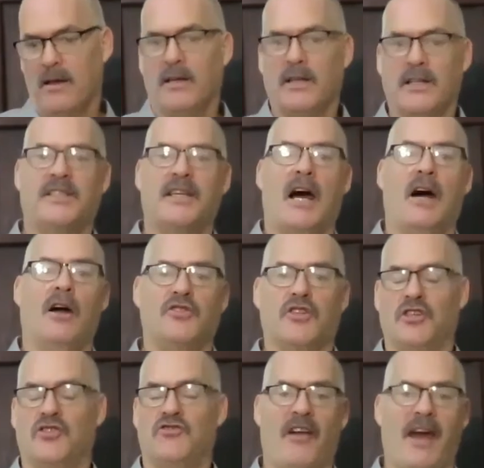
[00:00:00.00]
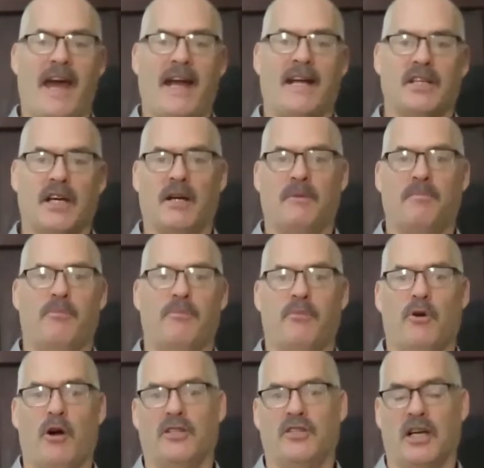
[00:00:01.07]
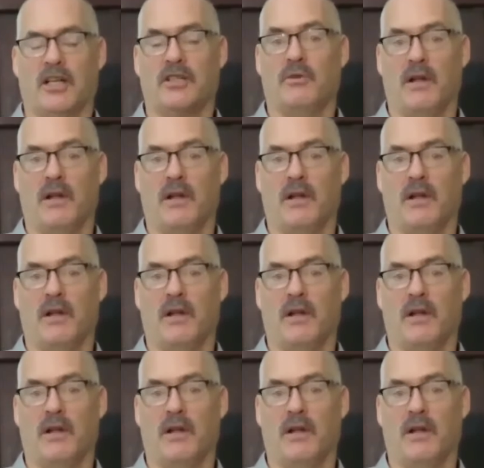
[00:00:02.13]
nostalgia drag type projects